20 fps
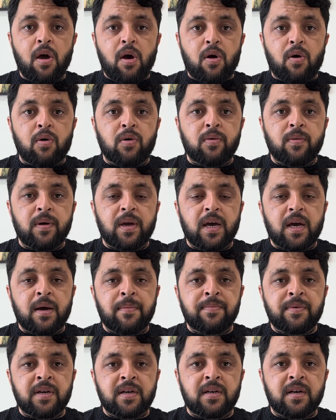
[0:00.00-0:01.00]
Okay,
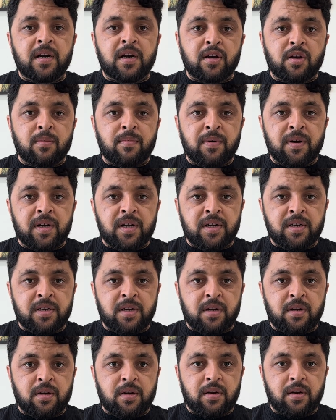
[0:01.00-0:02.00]
after the
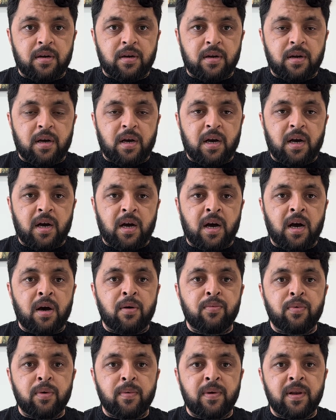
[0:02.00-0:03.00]
documentation, how
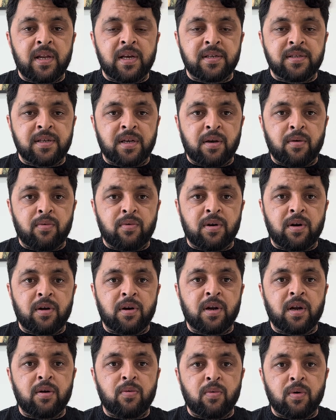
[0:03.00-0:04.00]
we will execute
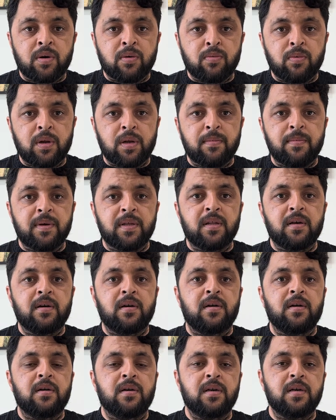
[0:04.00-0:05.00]
door and what will be the
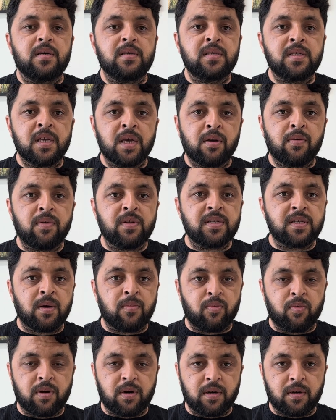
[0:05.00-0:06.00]
sequence
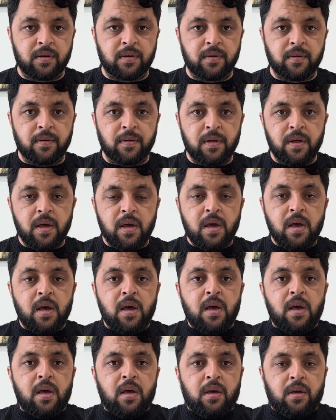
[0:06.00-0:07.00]
of work.
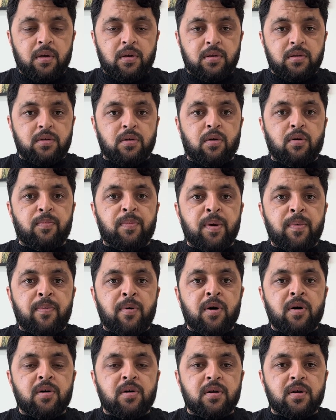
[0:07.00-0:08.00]
So
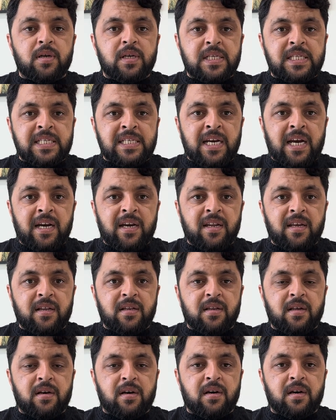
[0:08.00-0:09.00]
before starting
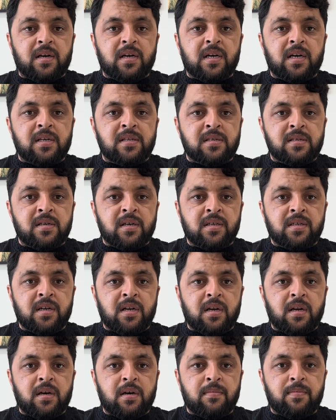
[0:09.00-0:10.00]
the
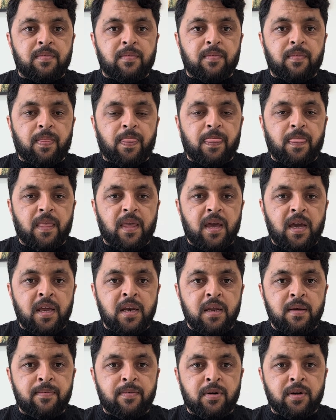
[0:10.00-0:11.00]
construction of
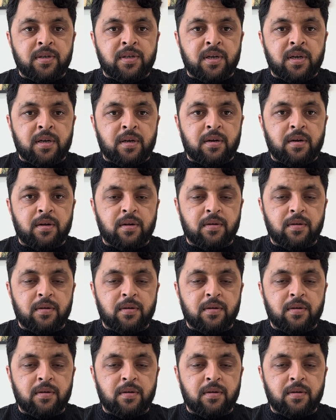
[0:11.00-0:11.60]
any project,